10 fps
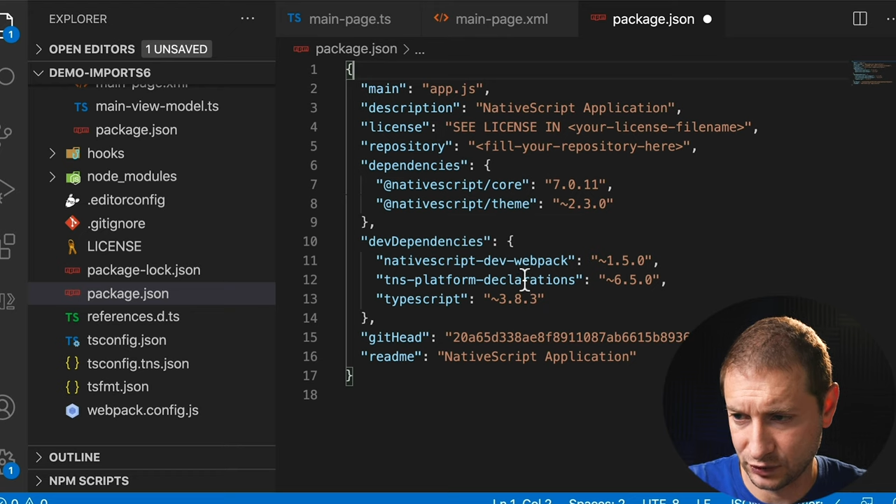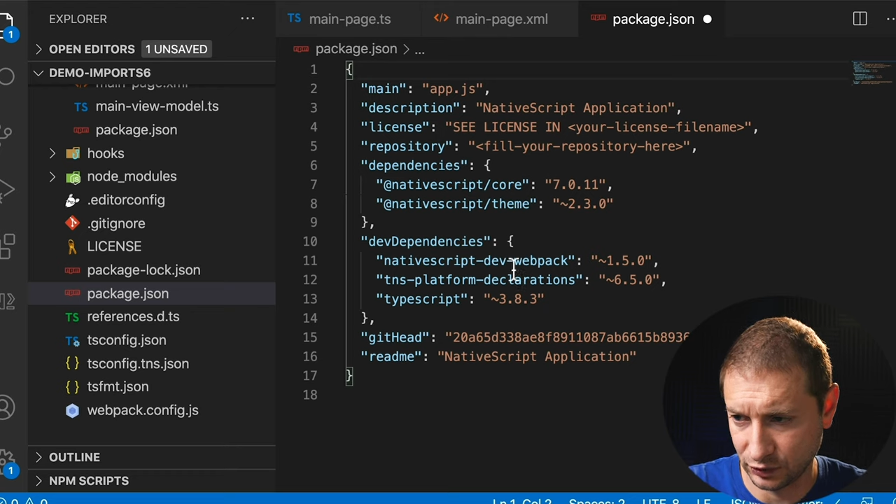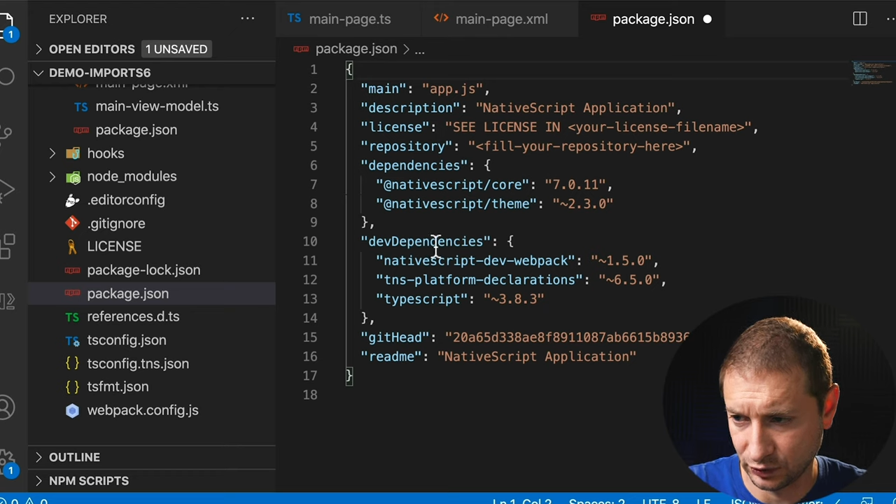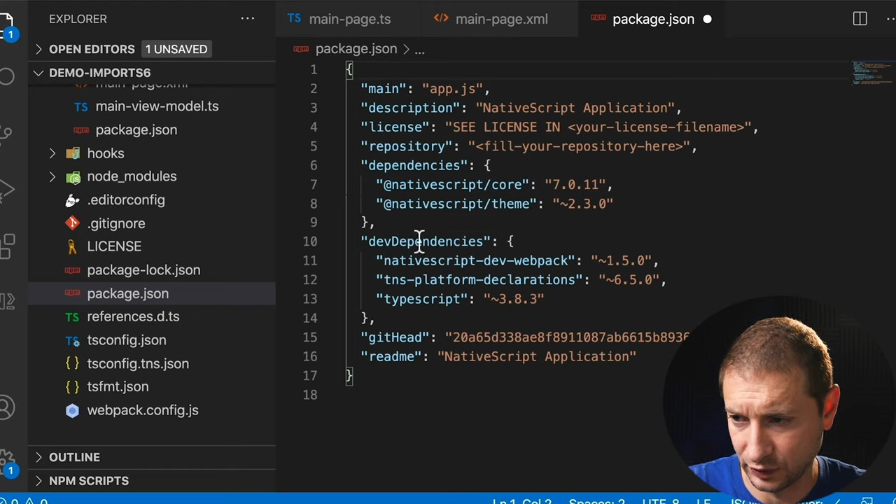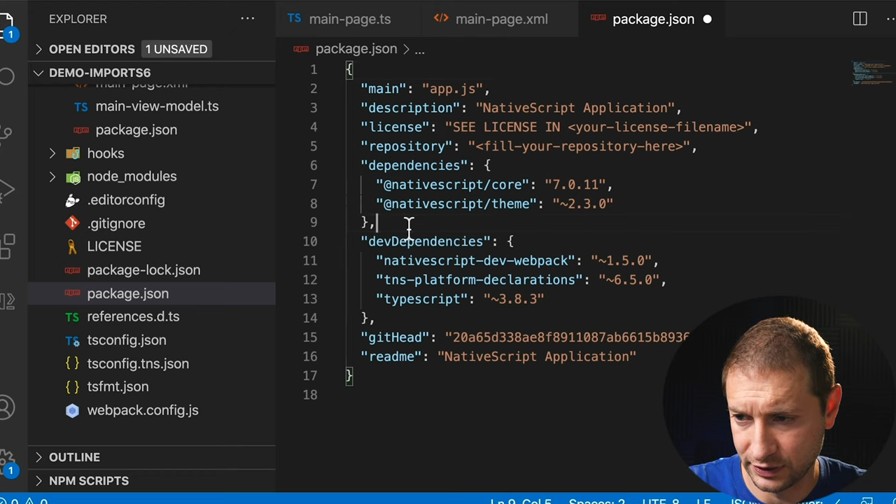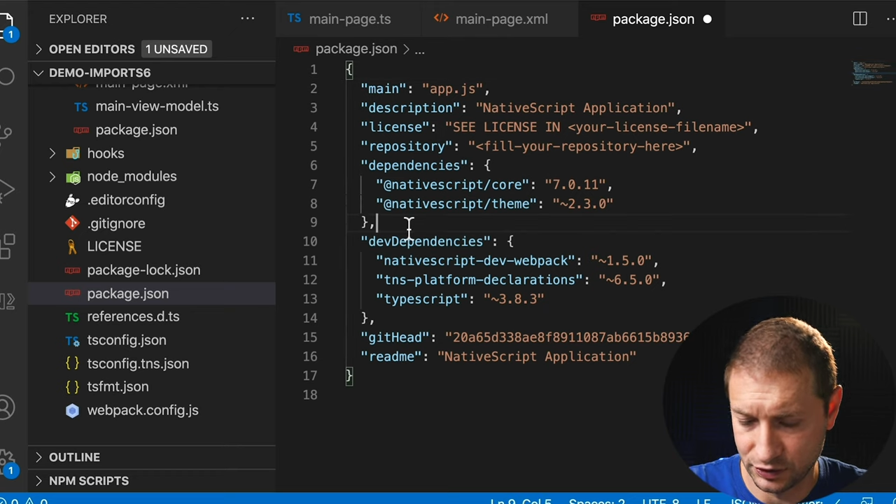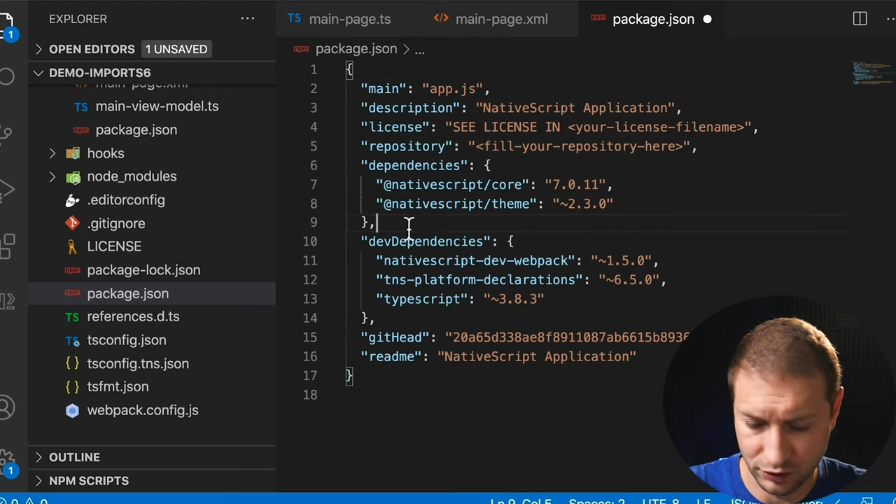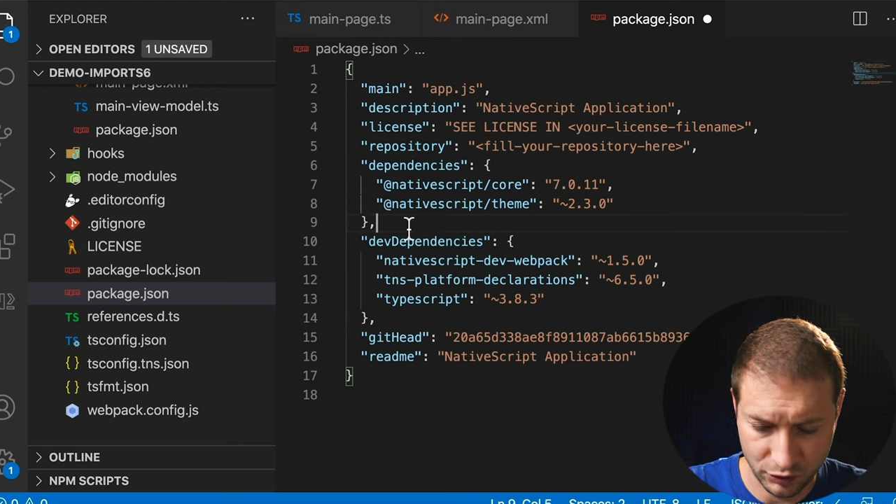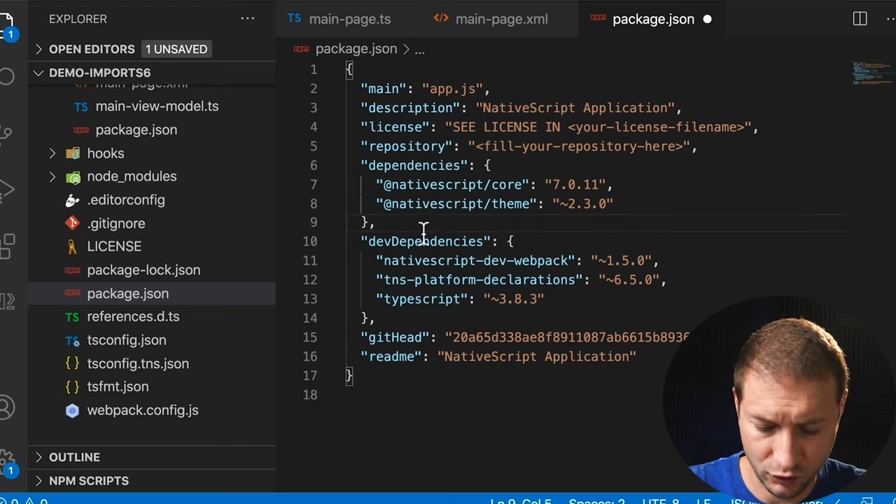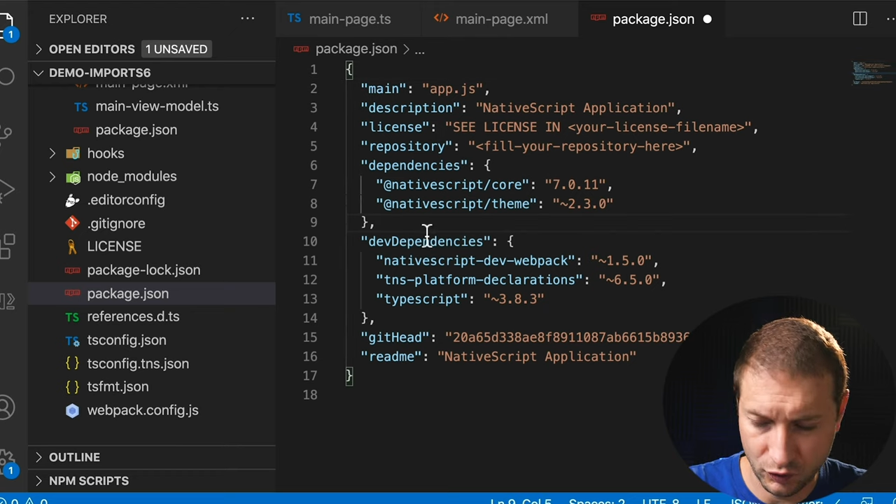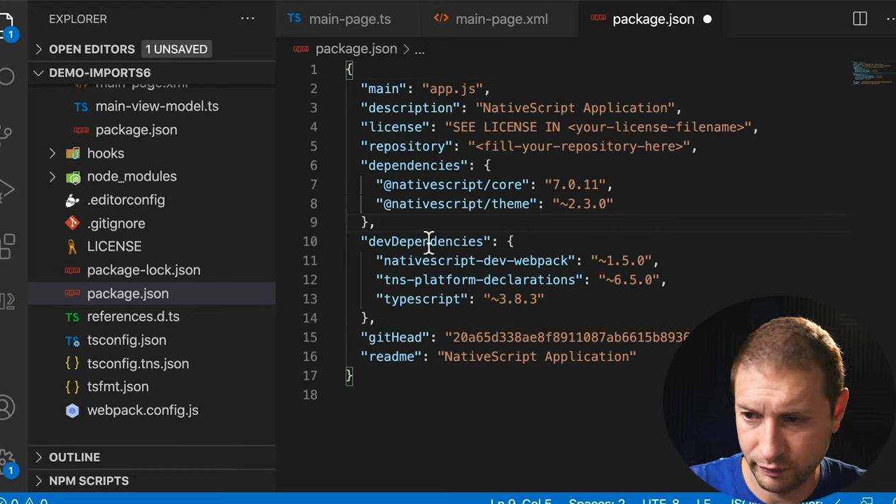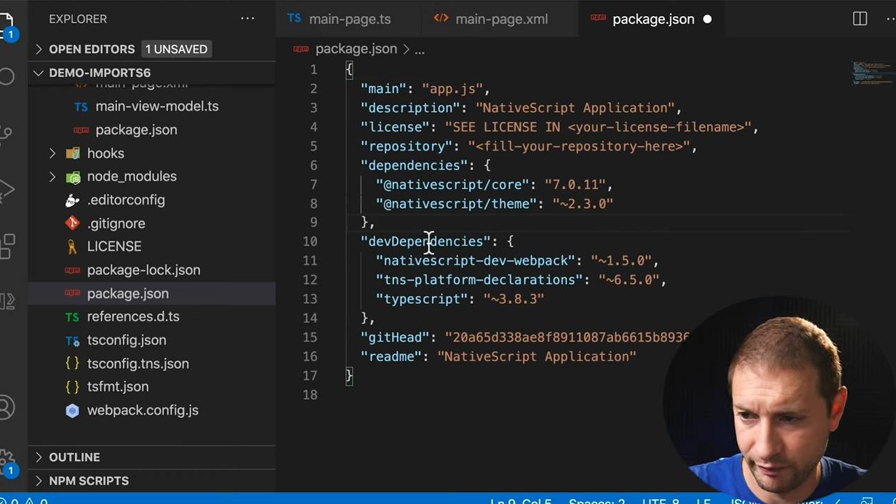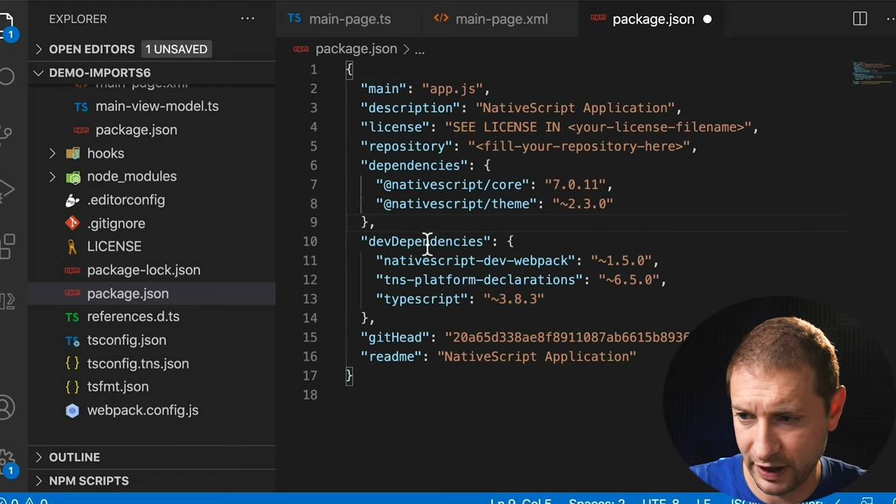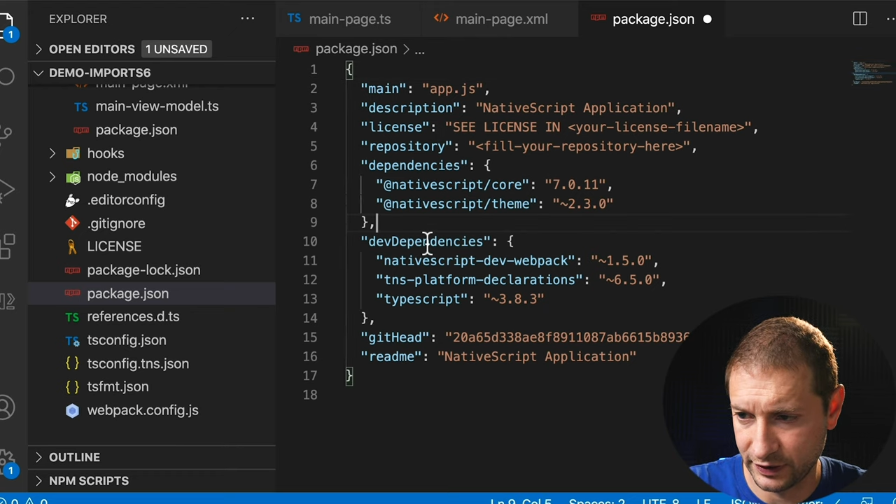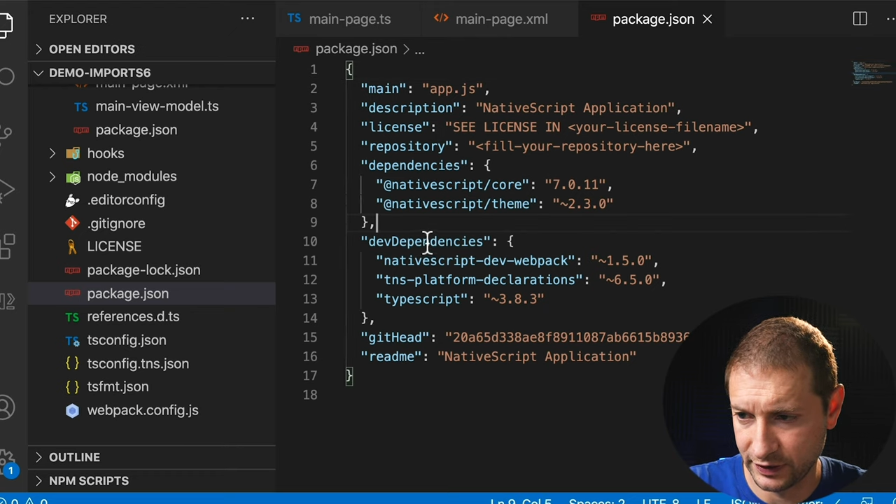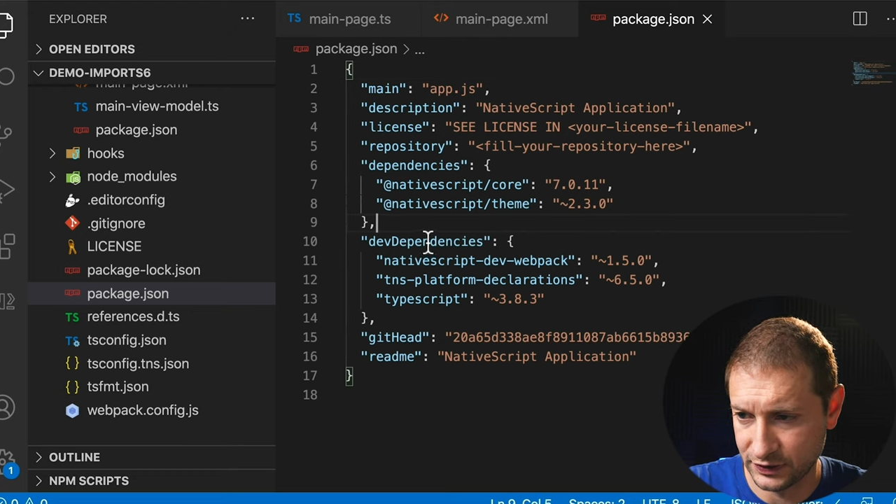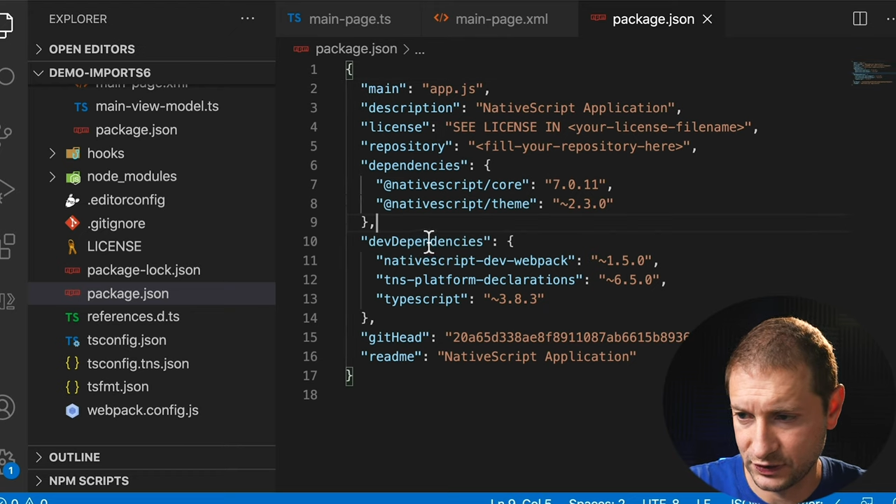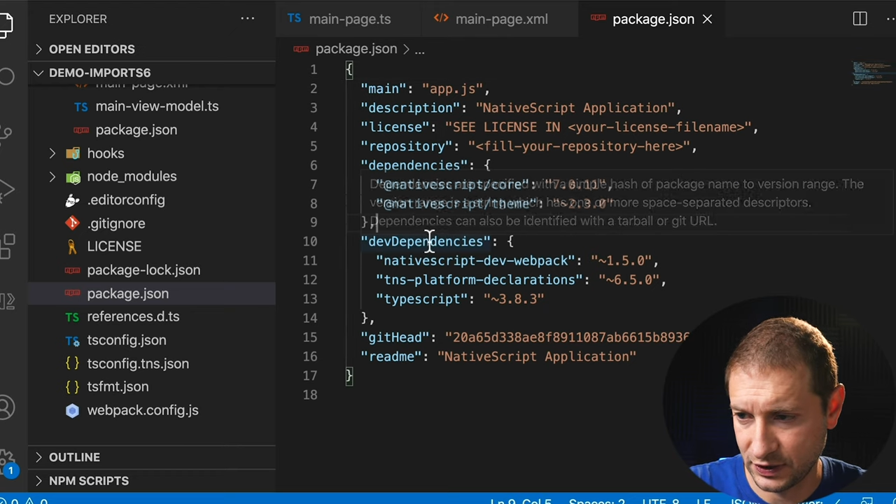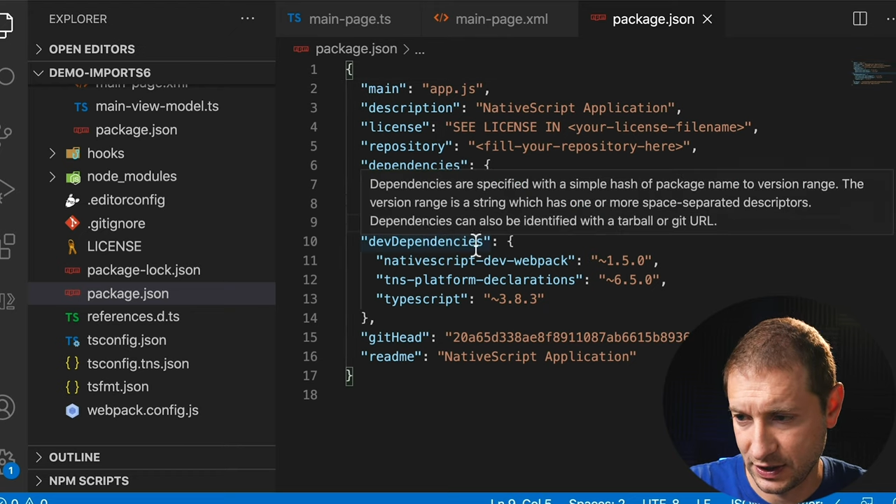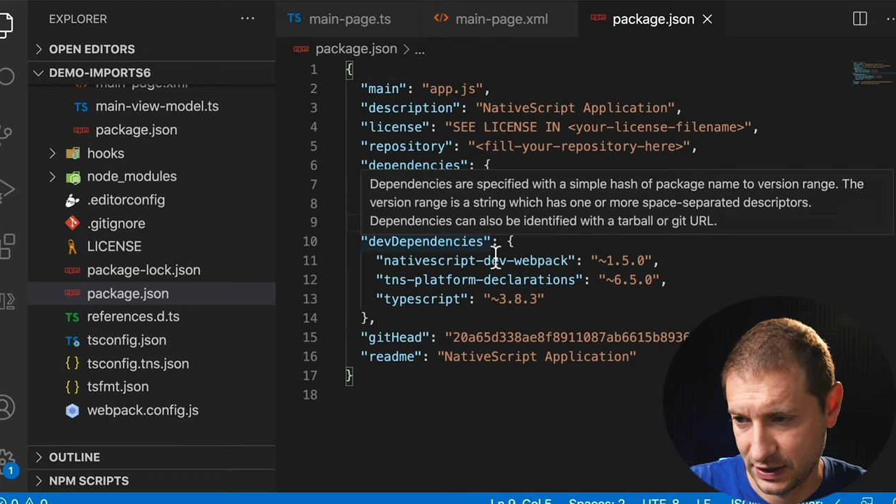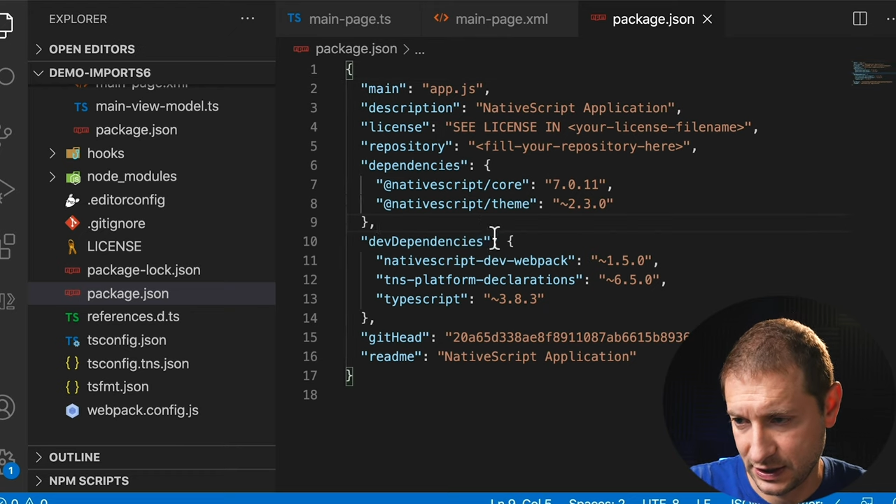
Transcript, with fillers: So there's new methods